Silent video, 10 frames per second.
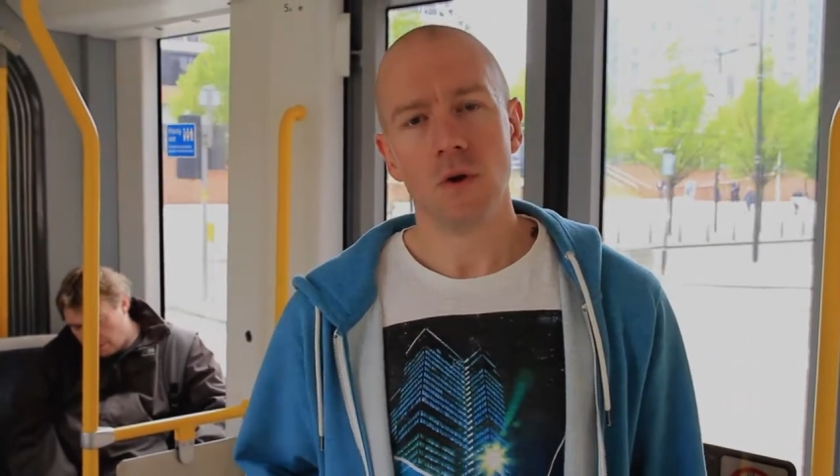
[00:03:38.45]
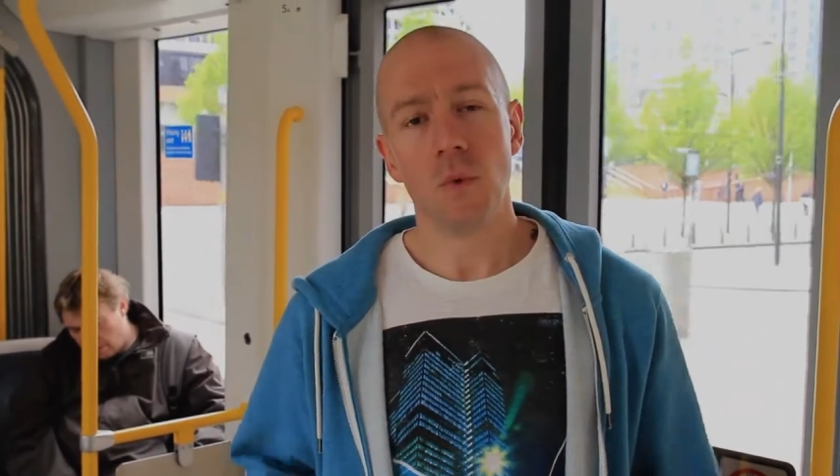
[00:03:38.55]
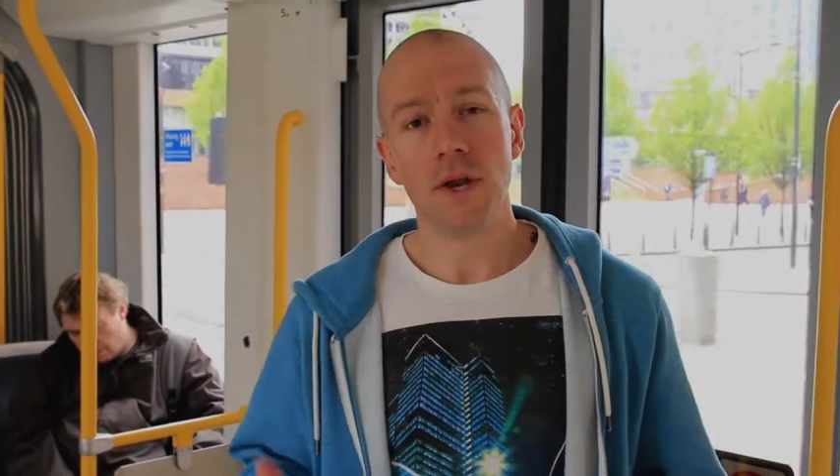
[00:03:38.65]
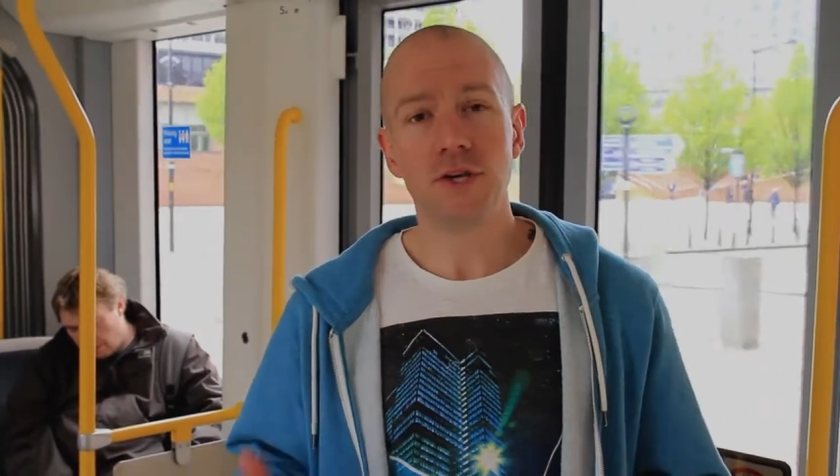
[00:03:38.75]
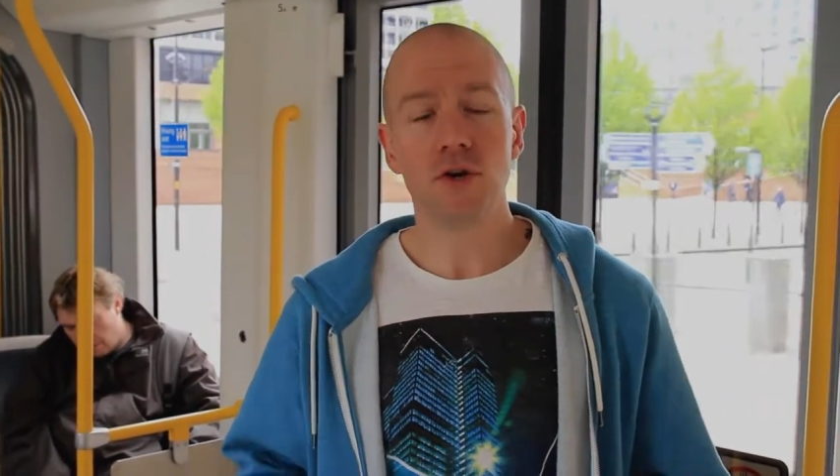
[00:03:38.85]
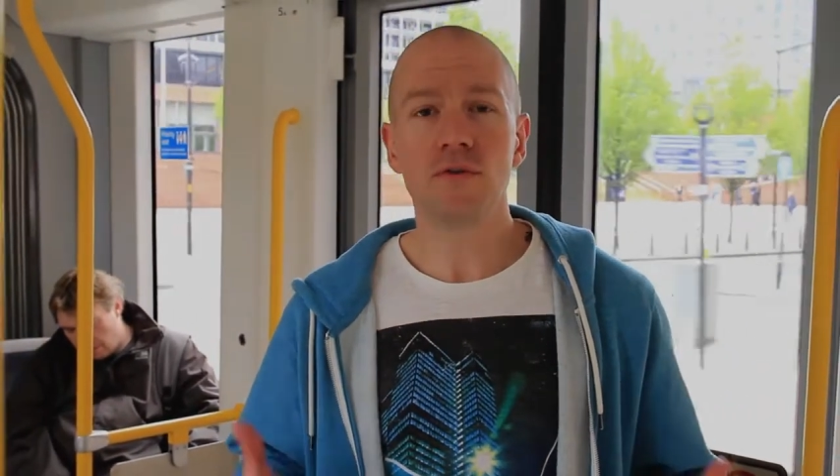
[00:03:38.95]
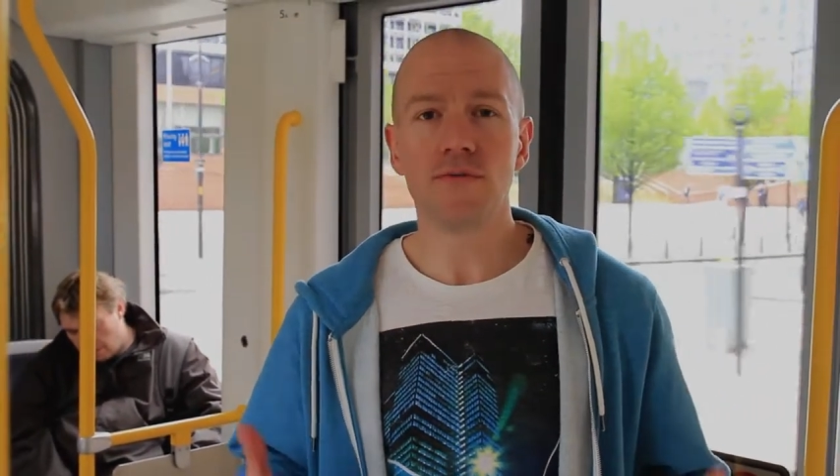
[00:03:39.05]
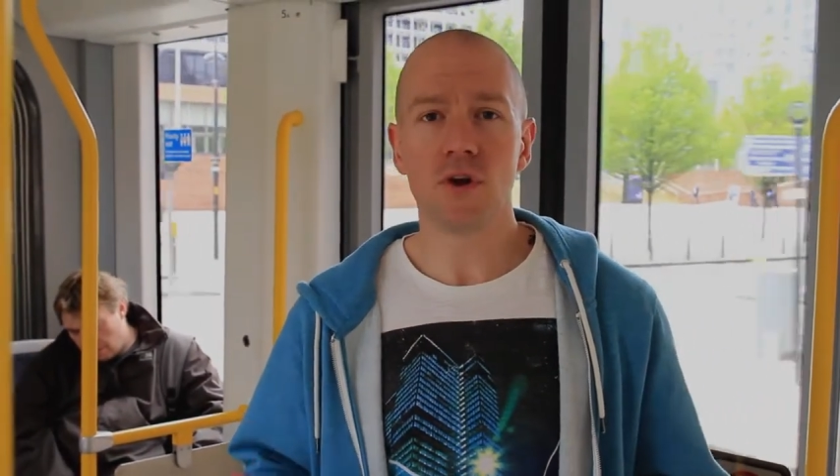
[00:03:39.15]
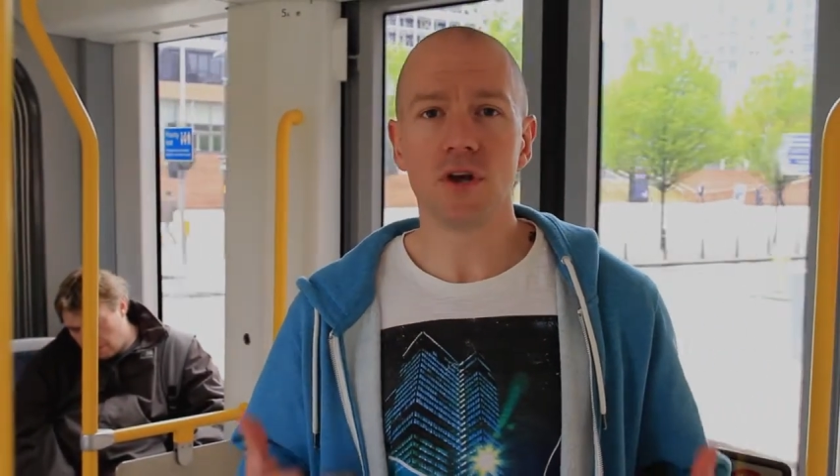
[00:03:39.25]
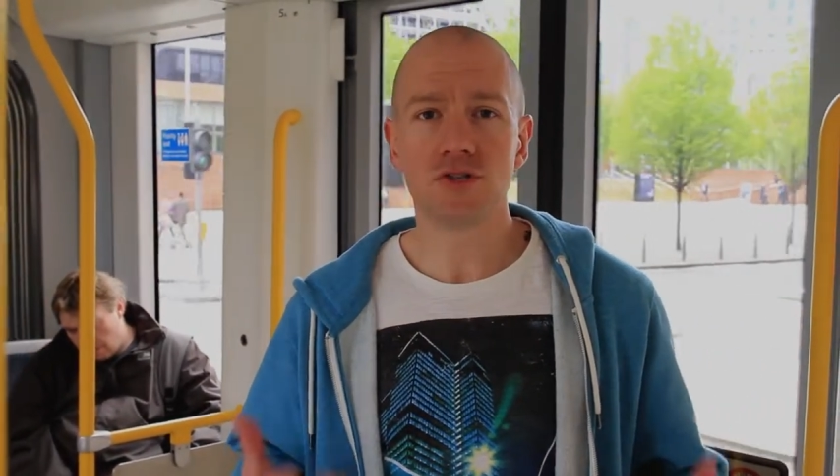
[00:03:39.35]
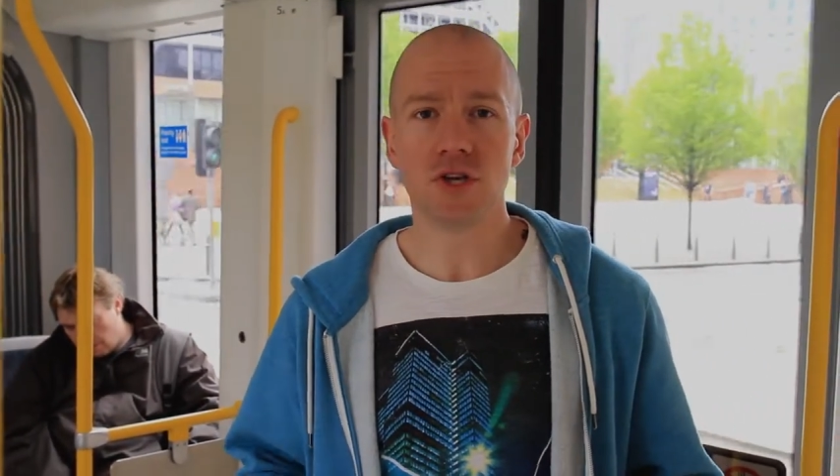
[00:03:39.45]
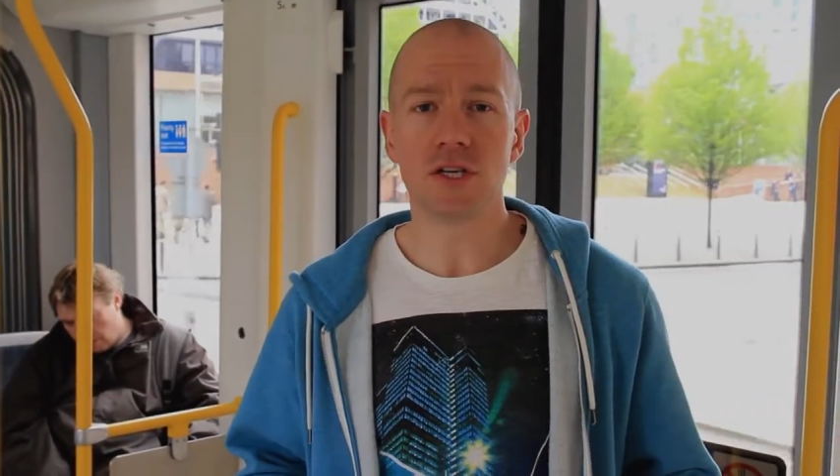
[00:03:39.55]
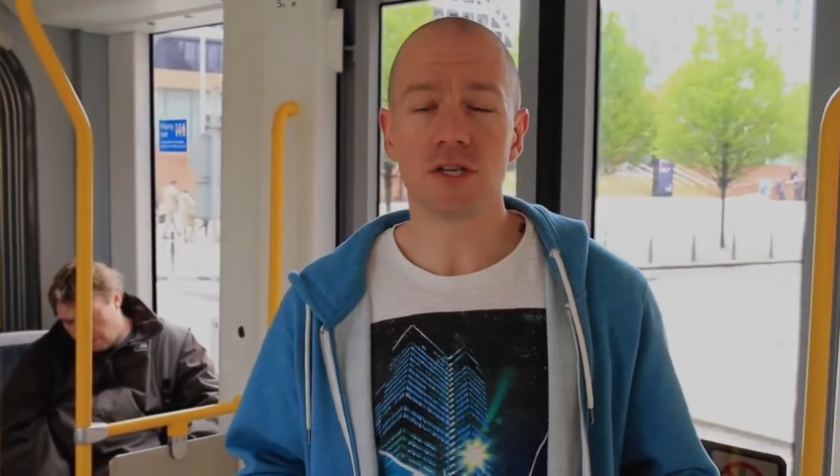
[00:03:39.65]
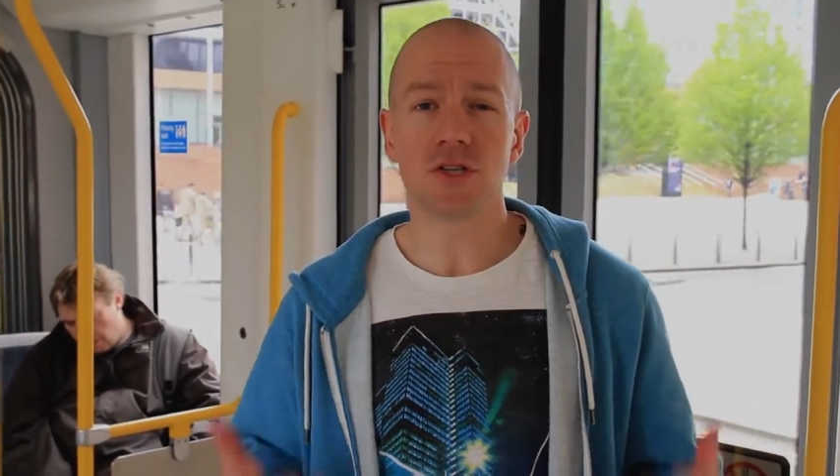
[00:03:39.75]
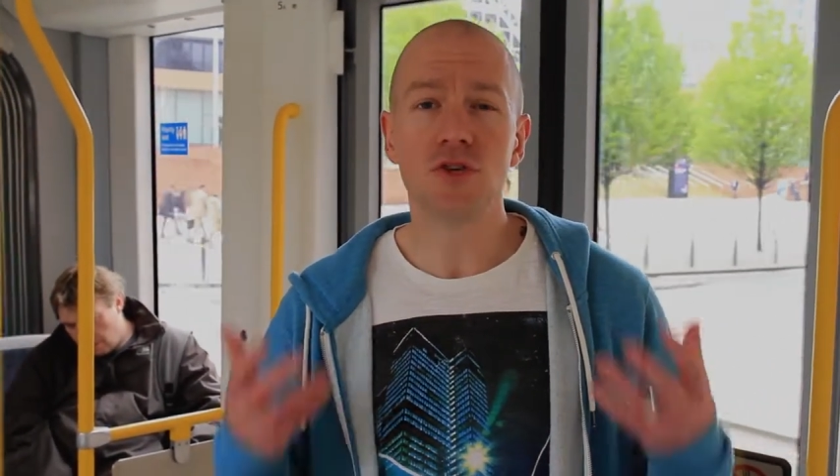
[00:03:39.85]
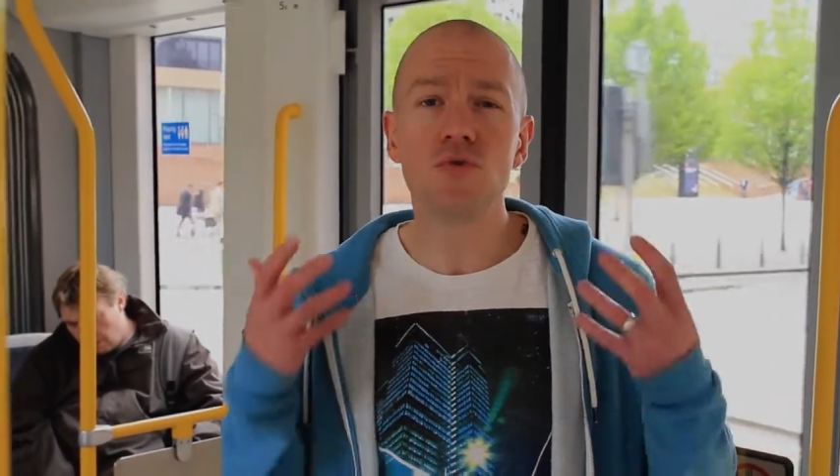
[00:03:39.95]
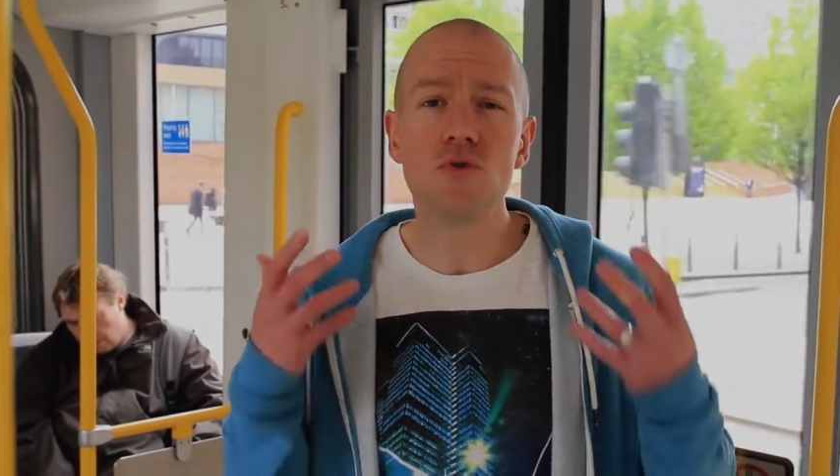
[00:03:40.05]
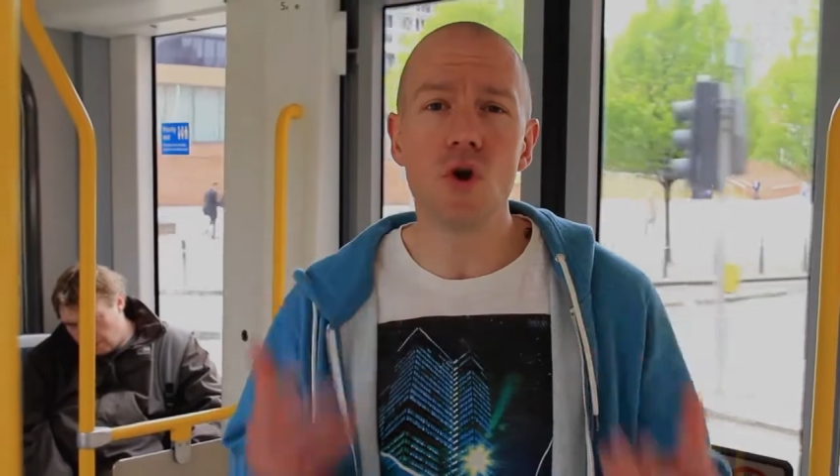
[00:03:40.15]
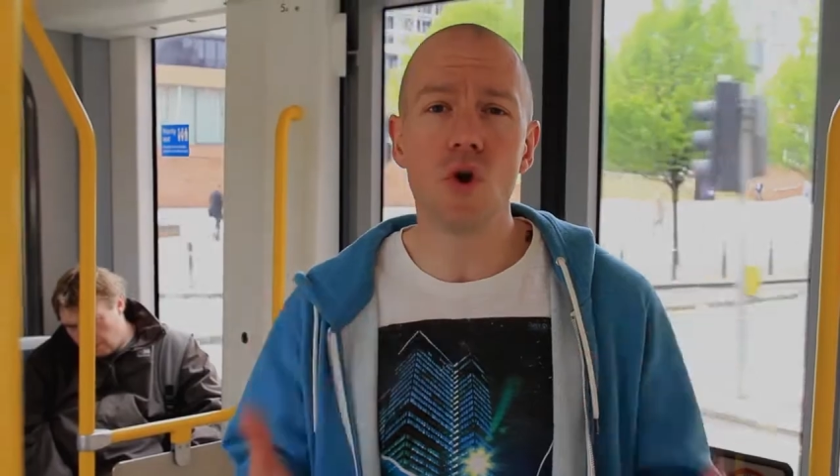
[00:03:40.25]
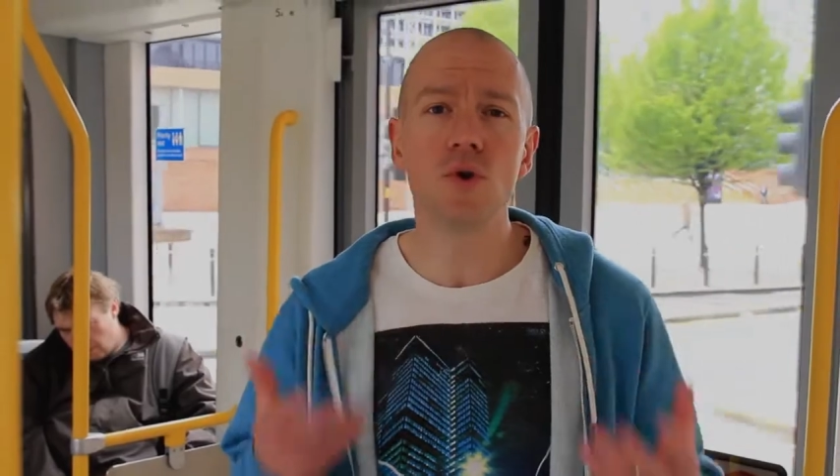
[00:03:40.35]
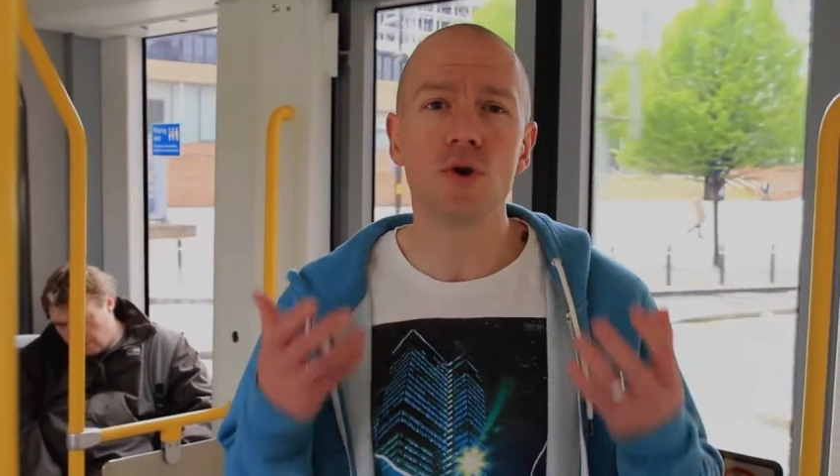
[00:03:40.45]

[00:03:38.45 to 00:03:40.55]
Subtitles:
When you follow Jesus, you know